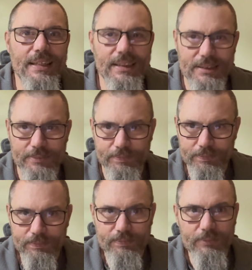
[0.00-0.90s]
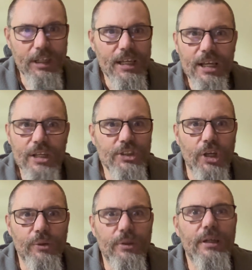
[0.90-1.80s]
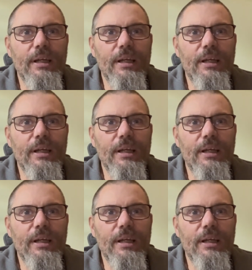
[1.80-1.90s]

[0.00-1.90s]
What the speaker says: This. So